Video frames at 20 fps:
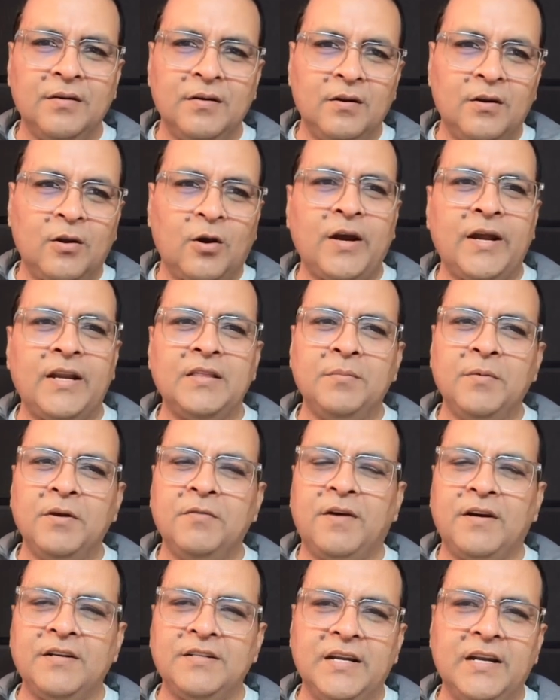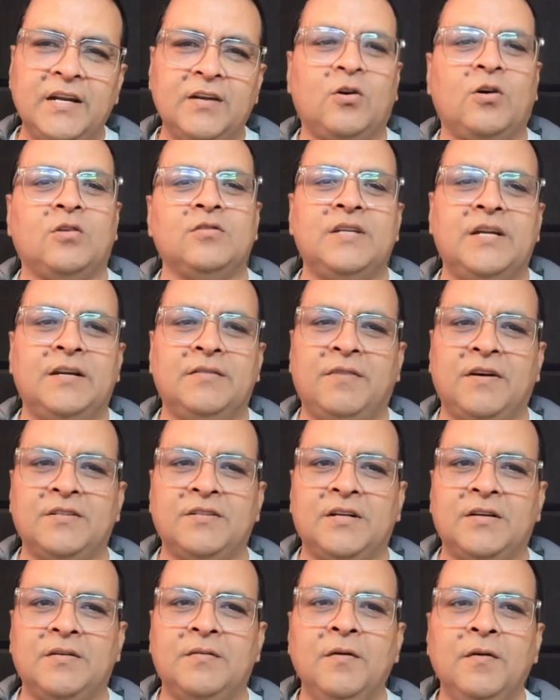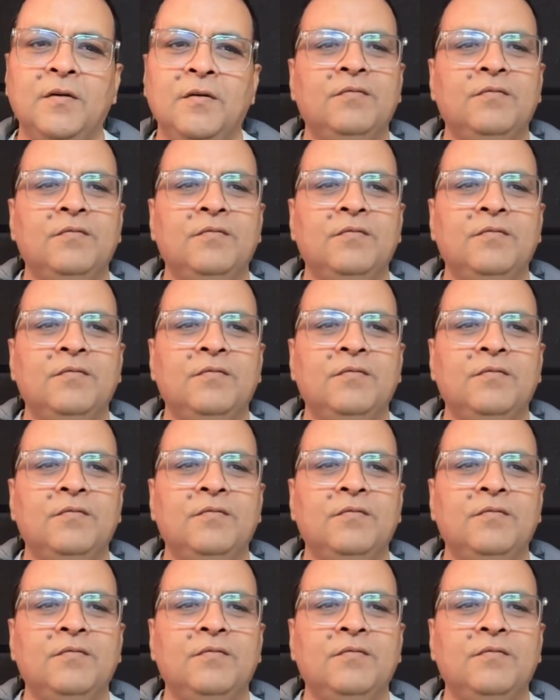logarithmic function and constant function,